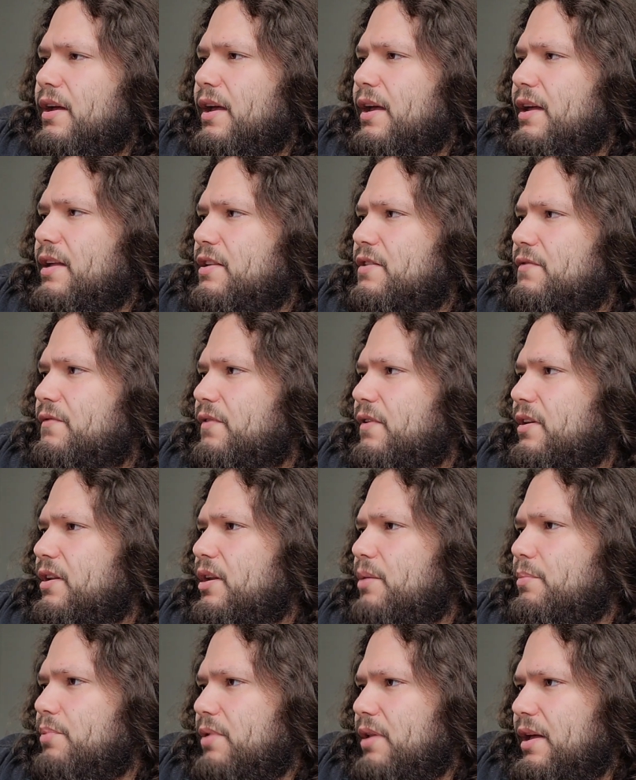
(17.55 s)
It's fun to
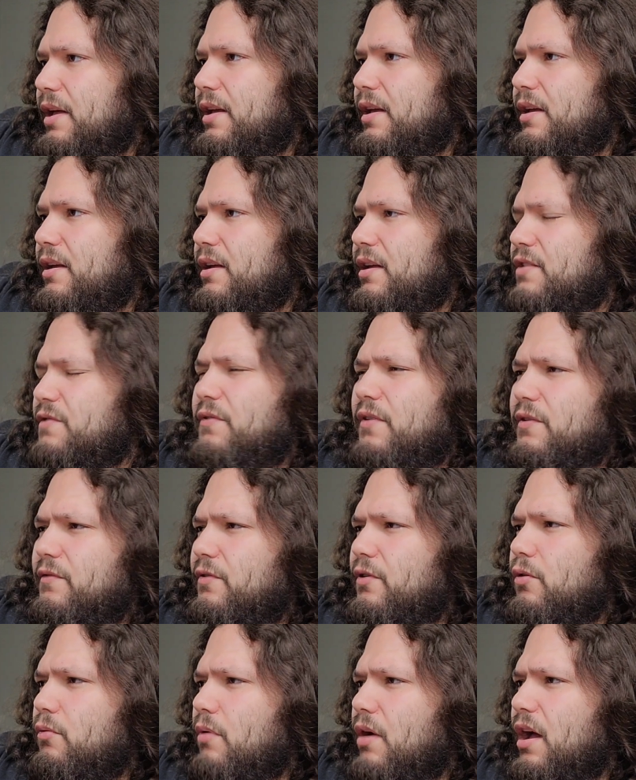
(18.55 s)
play. It's fun
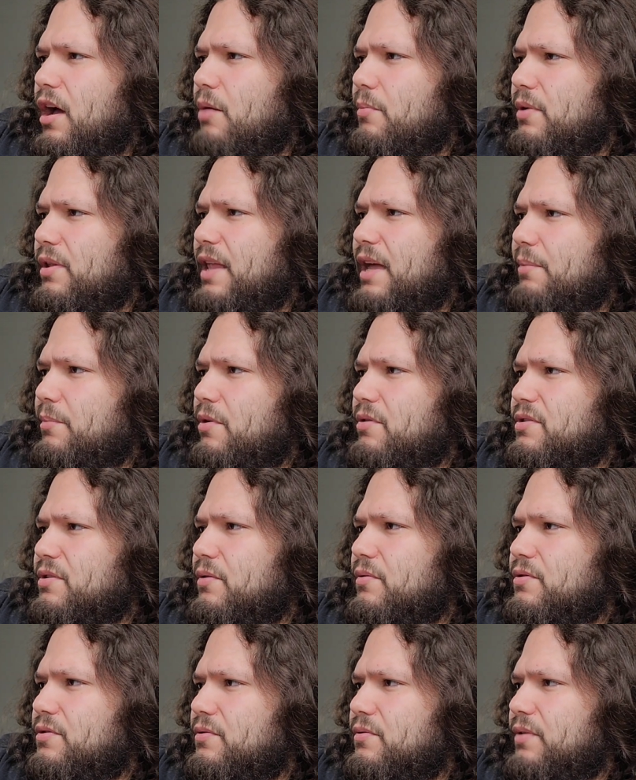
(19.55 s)
for a while, but like most
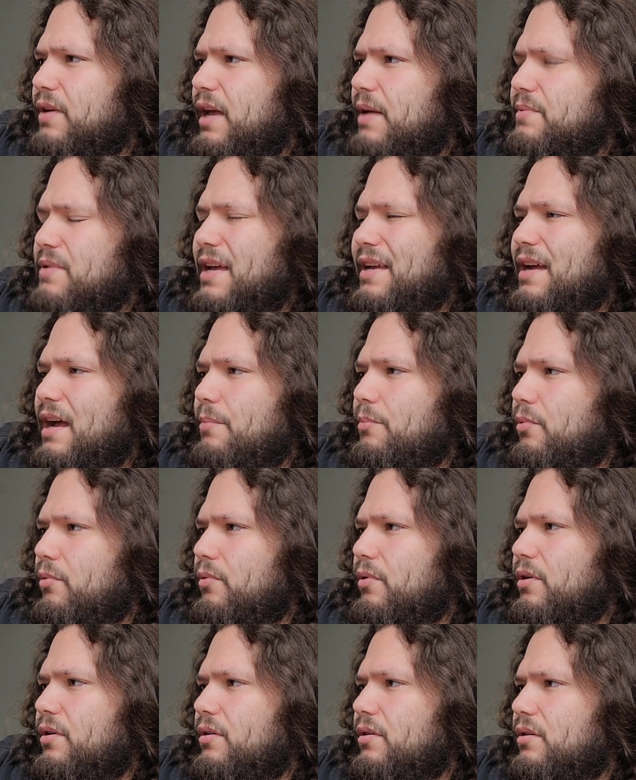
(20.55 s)
old school games, I got
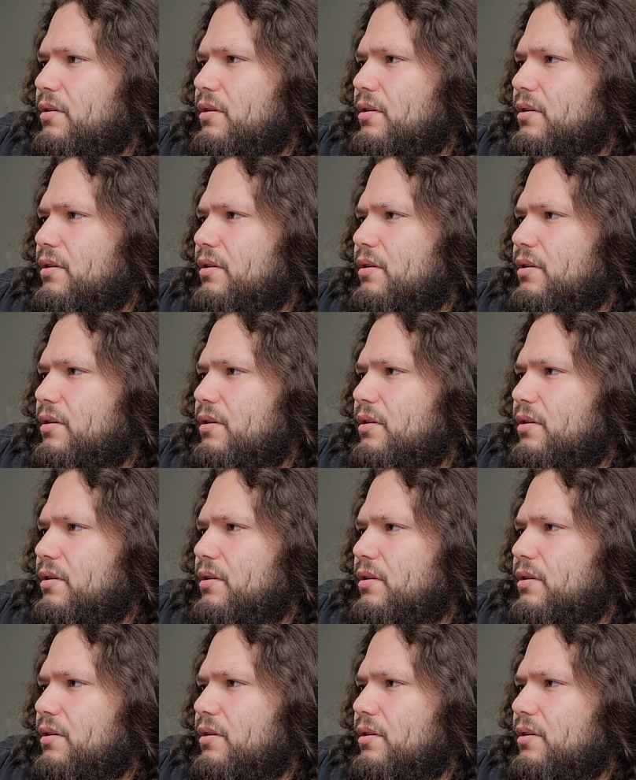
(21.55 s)
bored.